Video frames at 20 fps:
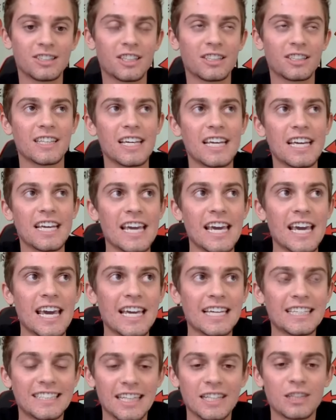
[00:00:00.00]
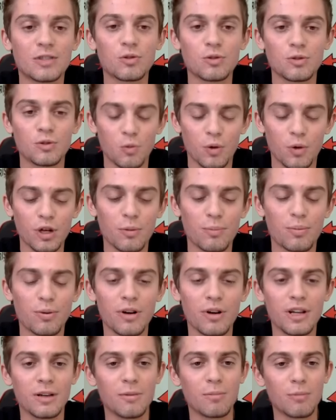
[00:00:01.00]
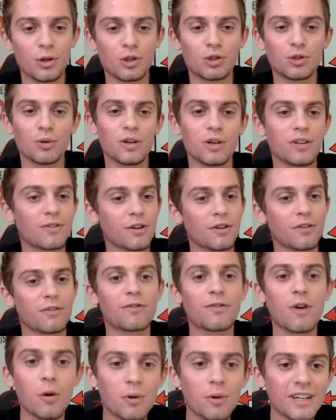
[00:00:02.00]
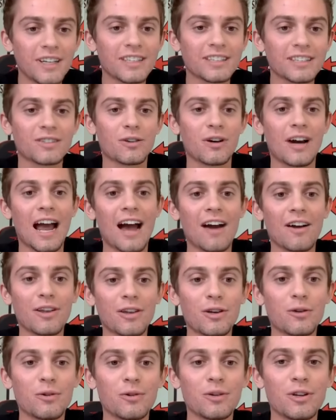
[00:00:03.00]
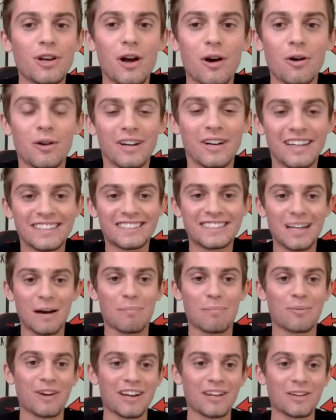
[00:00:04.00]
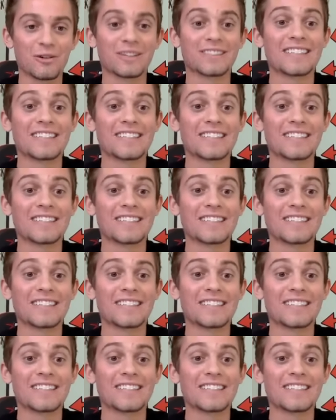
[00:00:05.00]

Just is this where you're putting majority of your focus or how do you, you know, separate your